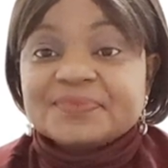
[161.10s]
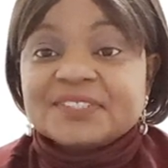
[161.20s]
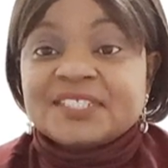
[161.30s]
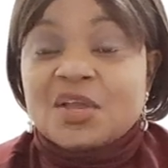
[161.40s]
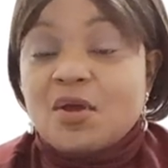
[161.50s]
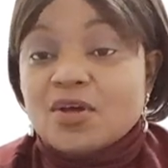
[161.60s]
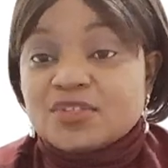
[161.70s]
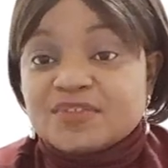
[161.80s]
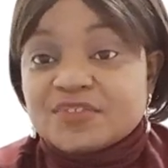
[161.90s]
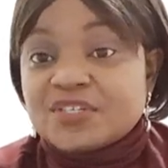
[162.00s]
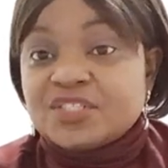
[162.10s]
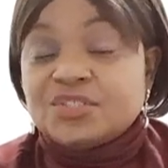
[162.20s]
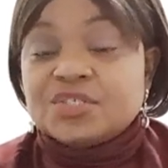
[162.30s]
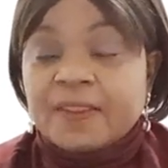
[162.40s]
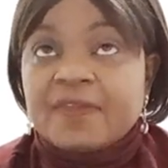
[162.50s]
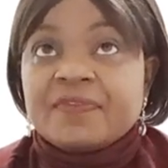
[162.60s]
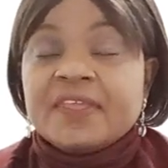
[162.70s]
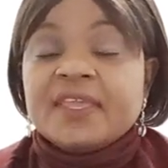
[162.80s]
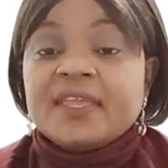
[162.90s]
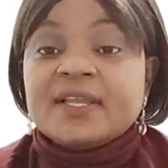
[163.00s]
the course of study,
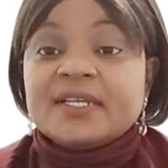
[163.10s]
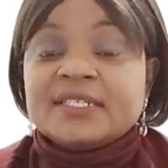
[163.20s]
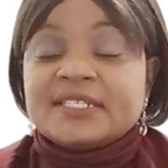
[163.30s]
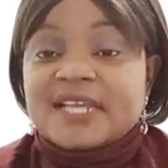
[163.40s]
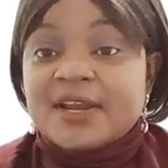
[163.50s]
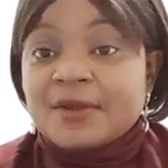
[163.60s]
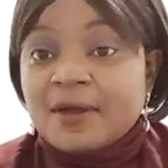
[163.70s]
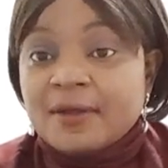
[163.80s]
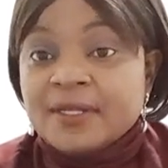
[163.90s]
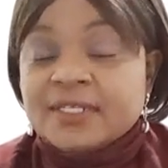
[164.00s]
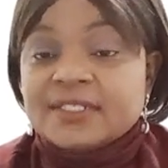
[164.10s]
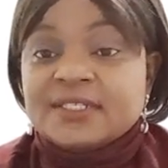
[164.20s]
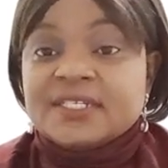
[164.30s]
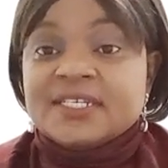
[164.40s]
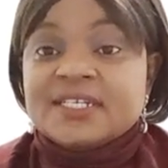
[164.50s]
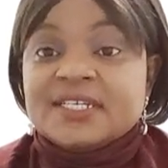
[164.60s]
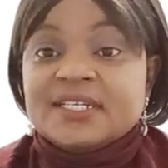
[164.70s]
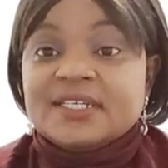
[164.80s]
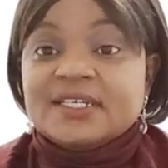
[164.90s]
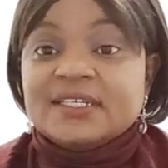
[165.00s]
the tenure,
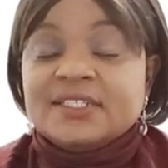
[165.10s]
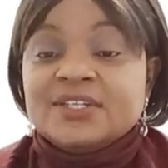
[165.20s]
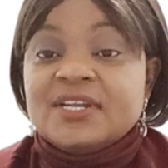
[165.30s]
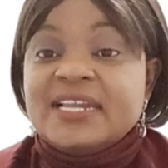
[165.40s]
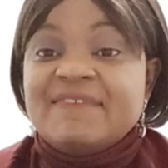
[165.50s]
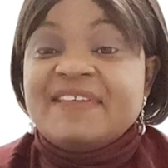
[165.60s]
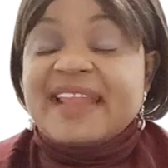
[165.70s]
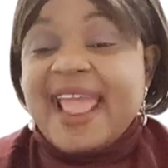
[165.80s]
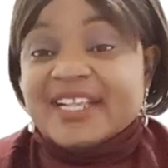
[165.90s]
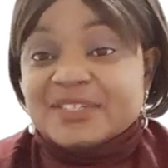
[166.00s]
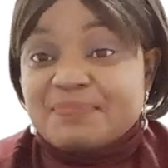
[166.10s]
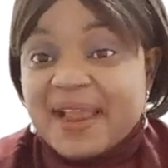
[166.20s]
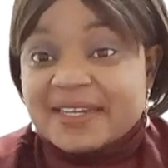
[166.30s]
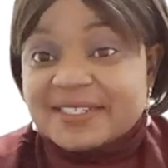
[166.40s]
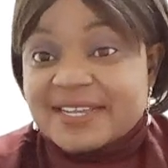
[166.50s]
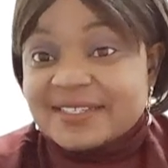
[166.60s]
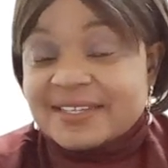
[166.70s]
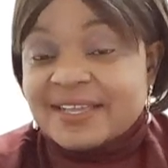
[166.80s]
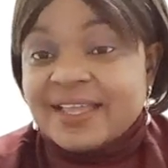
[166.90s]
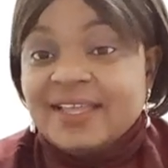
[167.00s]
your living expenses,
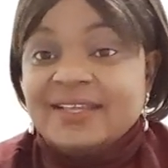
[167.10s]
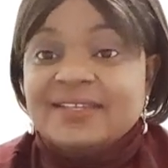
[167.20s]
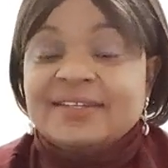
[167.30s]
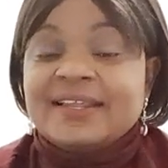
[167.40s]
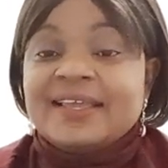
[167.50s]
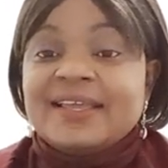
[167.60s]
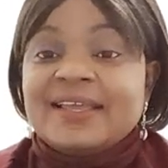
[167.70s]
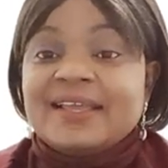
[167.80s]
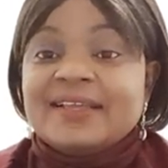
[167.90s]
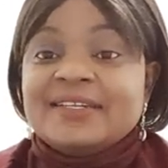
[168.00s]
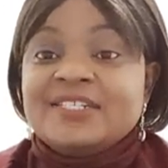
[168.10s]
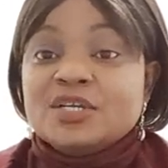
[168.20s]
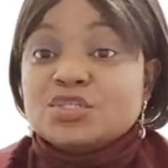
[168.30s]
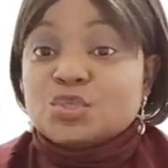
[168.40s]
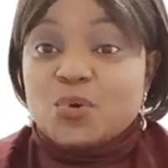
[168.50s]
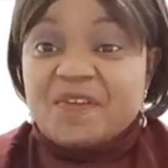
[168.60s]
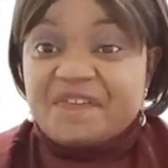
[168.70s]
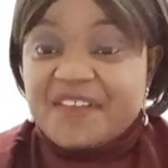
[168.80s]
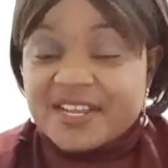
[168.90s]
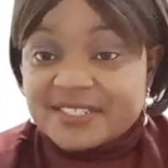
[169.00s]
your school
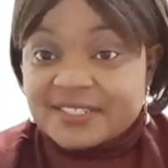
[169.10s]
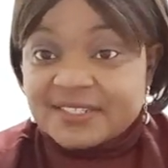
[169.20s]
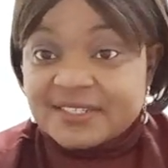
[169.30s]
fees,